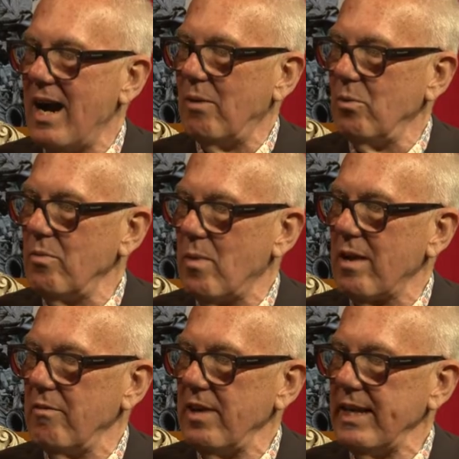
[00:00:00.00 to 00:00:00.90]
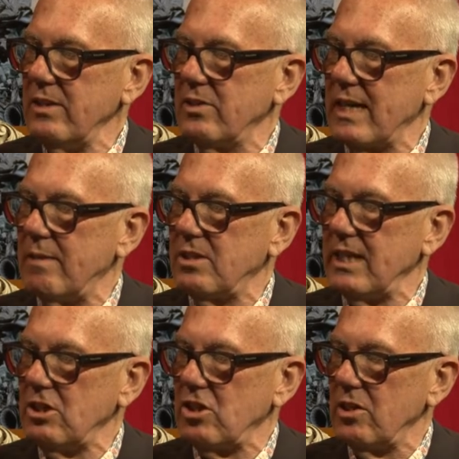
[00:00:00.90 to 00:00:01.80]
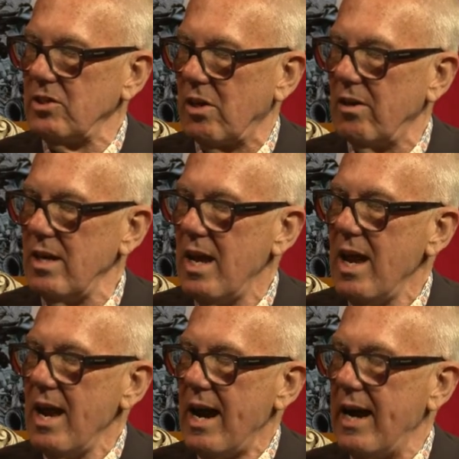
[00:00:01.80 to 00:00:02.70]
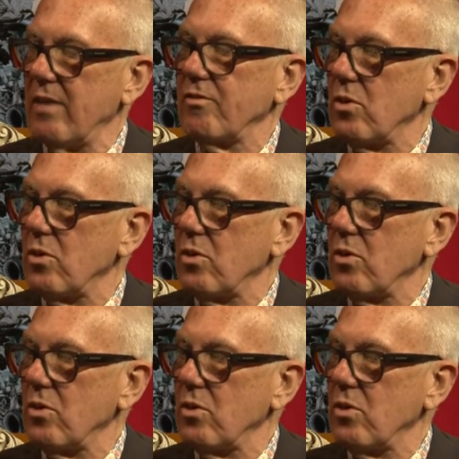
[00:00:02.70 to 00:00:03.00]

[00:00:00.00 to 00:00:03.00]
uh, with one of his uh, yep. t-shirts on. Yeah. And of